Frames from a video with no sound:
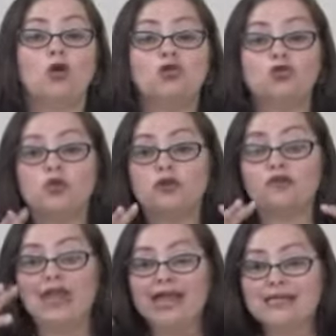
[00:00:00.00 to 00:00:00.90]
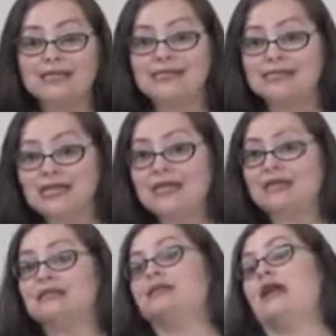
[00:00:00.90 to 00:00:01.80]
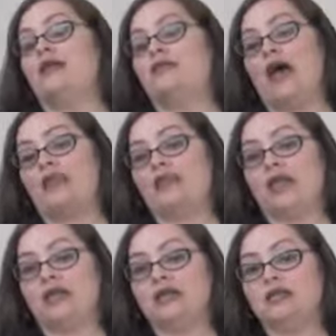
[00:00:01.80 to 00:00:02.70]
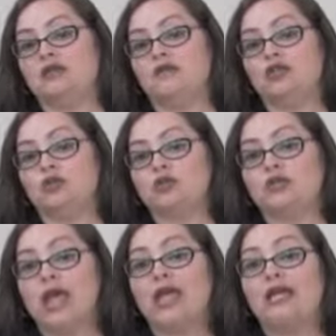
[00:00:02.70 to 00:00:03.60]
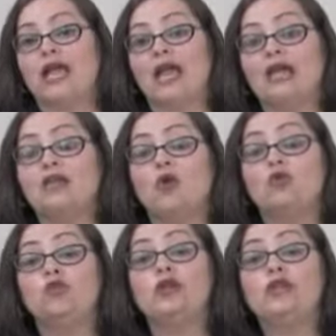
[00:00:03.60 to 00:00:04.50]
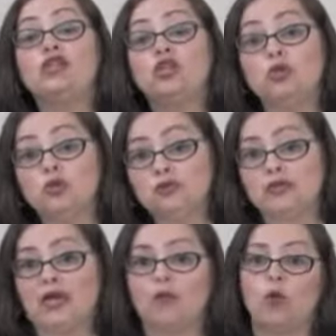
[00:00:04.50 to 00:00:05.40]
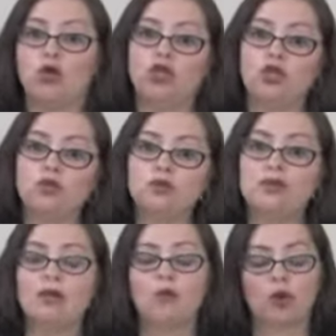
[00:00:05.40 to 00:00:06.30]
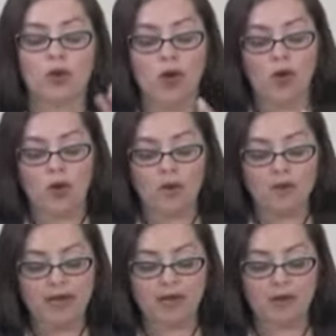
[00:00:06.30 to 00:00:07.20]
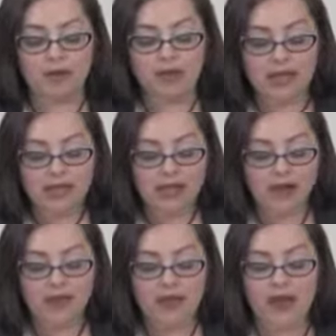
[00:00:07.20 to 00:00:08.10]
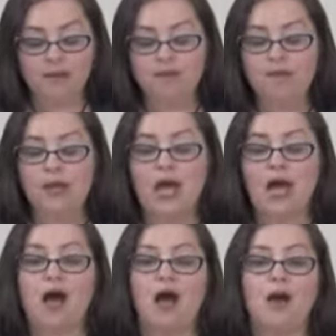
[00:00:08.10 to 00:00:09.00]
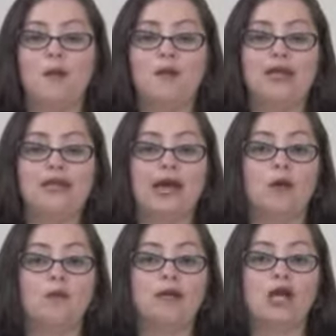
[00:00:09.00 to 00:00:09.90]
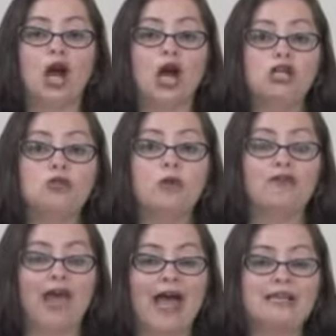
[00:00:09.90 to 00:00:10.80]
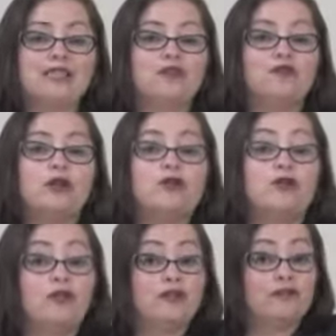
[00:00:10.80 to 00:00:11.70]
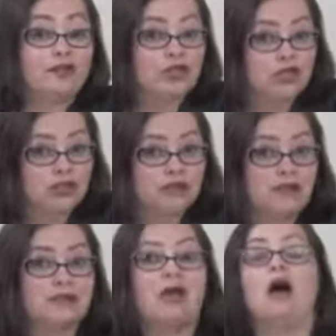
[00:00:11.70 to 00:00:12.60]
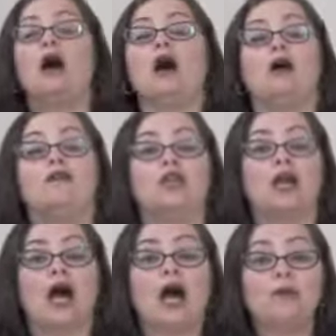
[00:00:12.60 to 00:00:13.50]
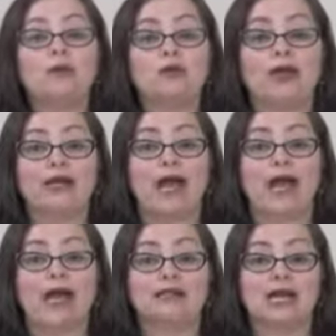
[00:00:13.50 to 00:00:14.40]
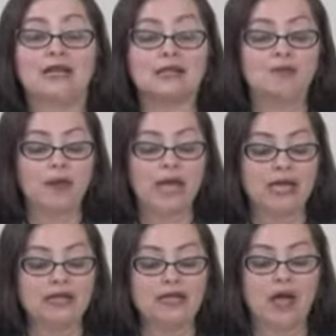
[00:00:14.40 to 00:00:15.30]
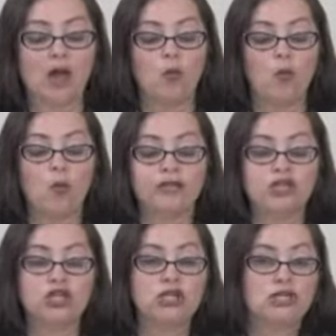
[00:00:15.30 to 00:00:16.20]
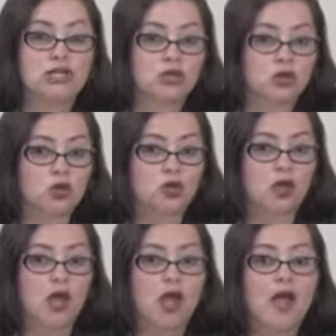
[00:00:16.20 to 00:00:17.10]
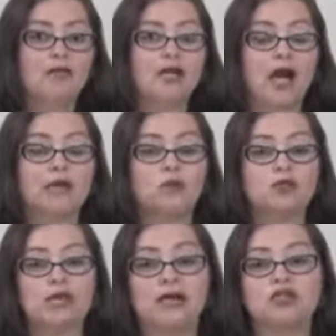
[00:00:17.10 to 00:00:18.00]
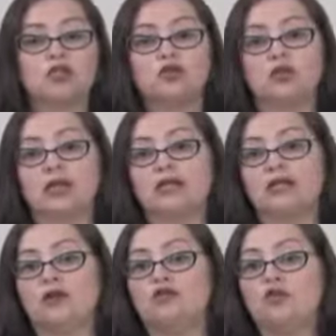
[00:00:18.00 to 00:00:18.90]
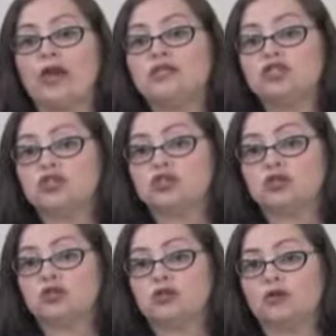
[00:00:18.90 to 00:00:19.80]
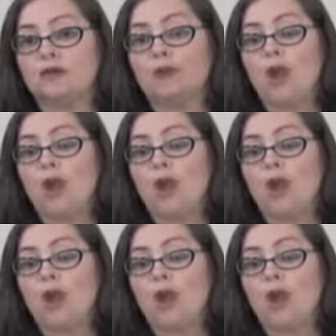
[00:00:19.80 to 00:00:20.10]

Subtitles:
sort of exist, and that then individuals can reuse them or use them or make a play on them. Now, because we've had different revisions of the Copyright Act, and depending on which year the item was actually created and registered,